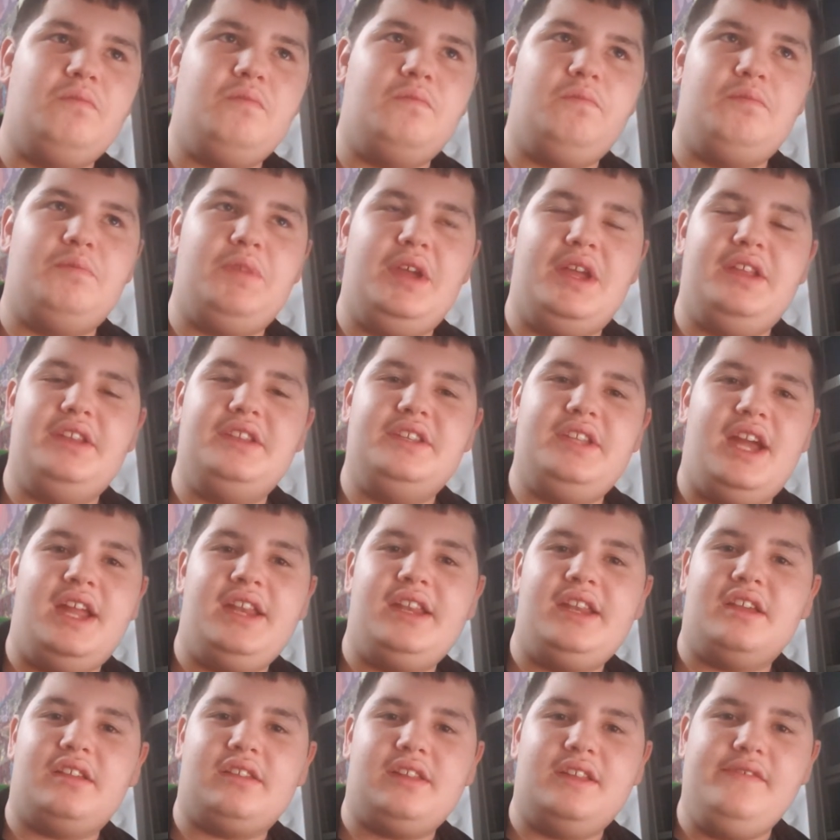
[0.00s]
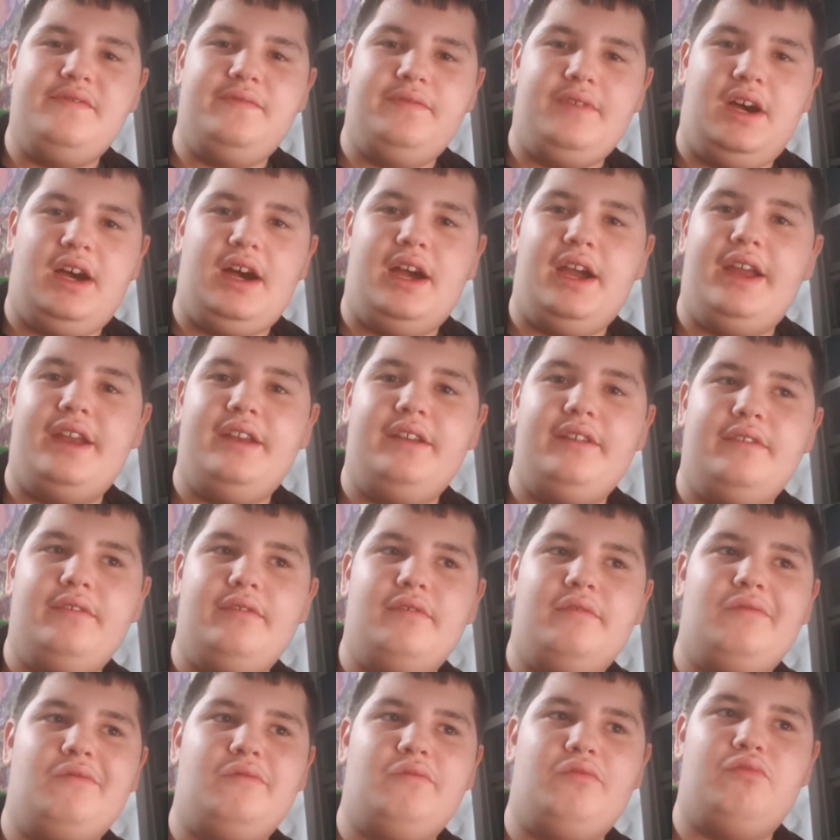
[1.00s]
been technically fine
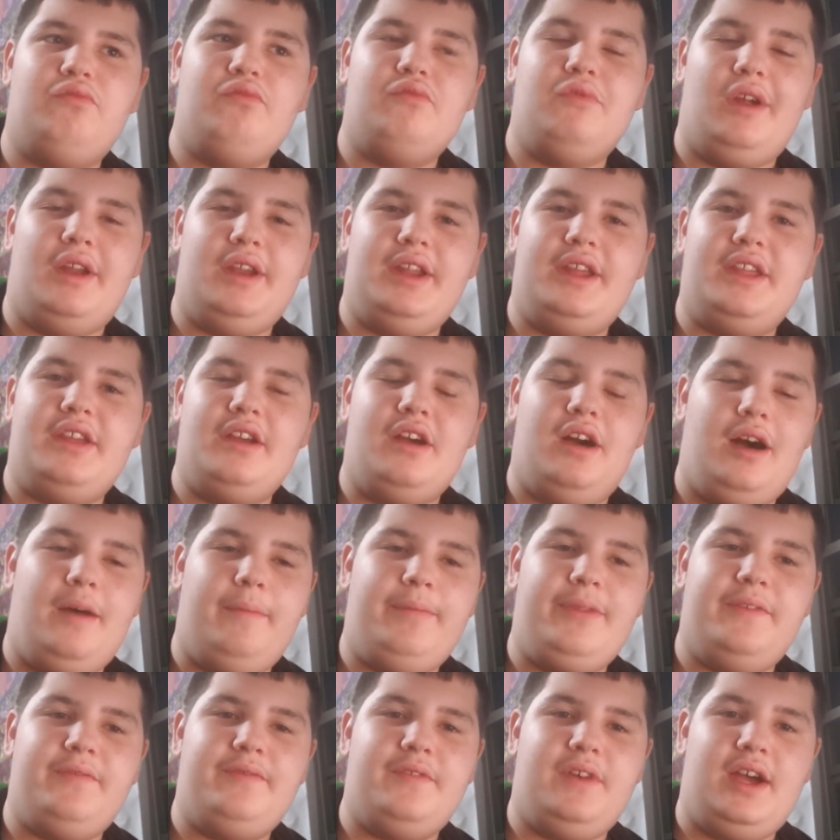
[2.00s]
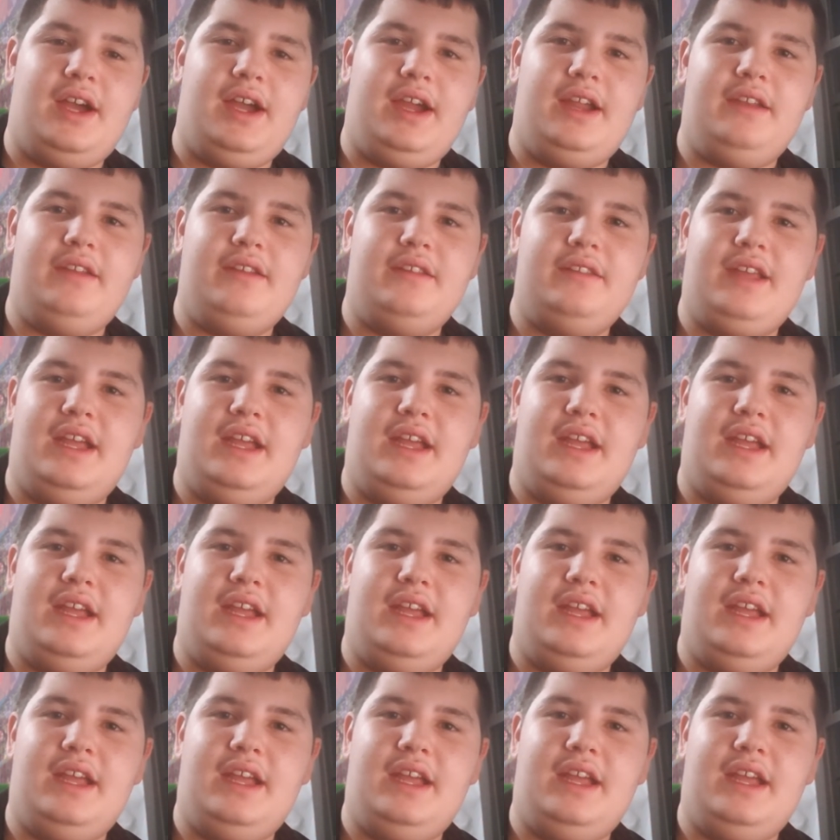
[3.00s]
running Optifine.